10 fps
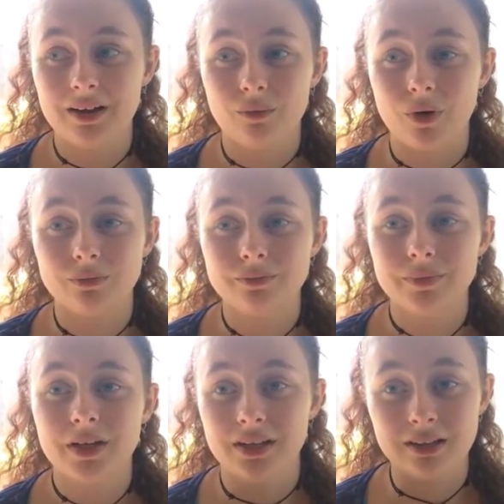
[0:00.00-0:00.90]
Well,
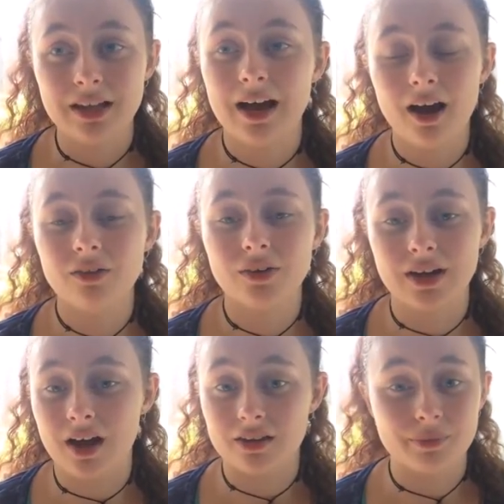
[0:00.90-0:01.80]
they are looking
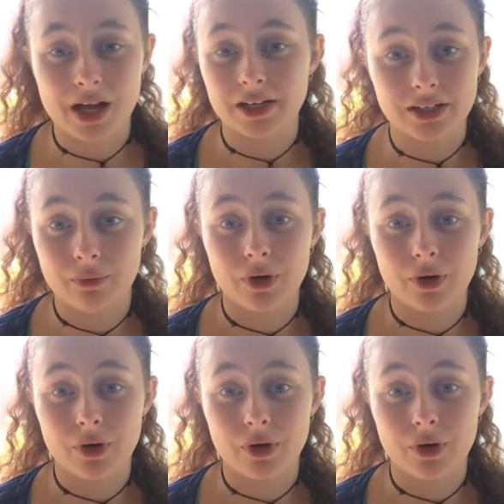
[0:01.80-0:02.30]
at other planets that